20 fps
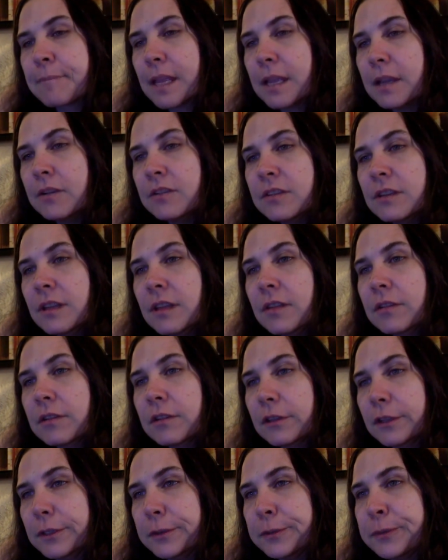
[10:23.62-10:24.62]
Here's another
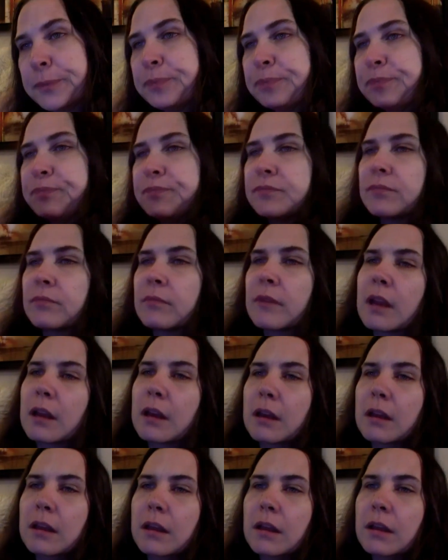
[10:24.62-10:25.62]
clue.
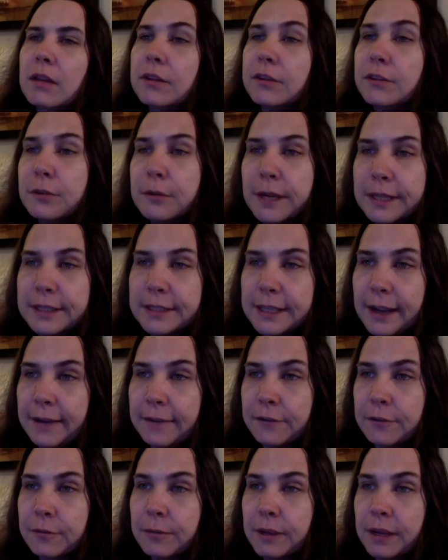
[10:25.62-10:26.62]
The direct
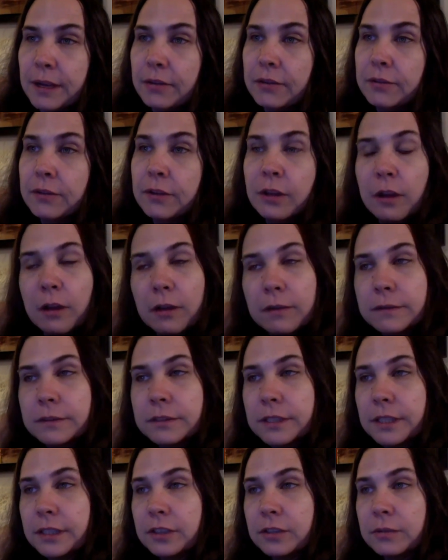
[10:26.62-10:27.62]
aftermath of the
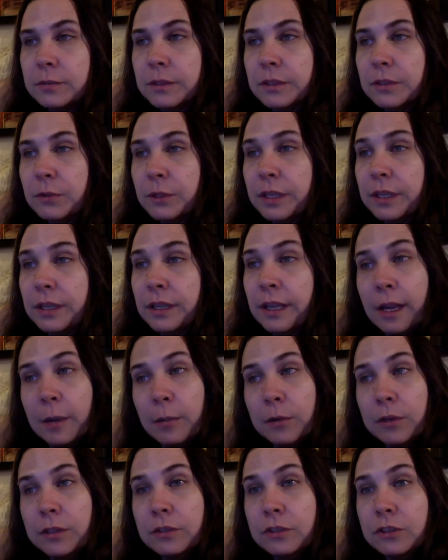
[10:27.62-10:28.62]
confrontation between
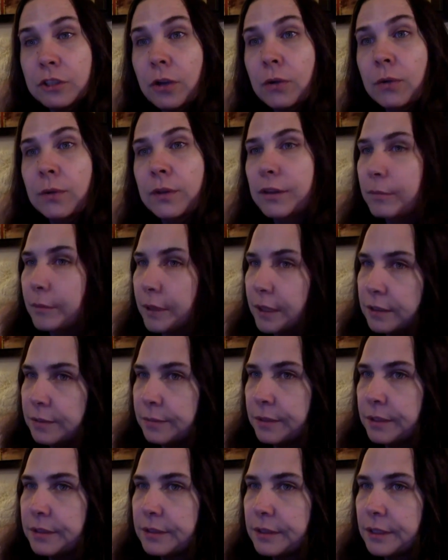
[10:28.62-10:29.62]
Cameron and Joe in the
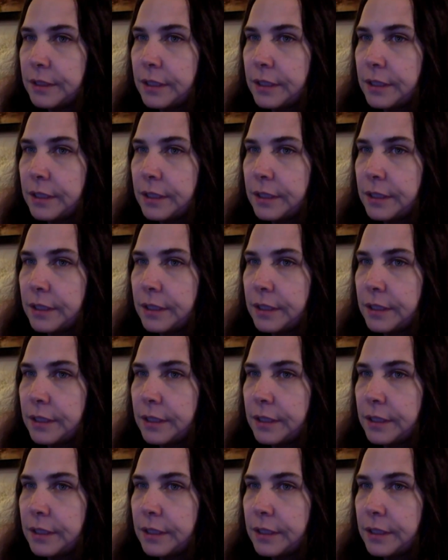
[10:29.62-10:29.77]
basement.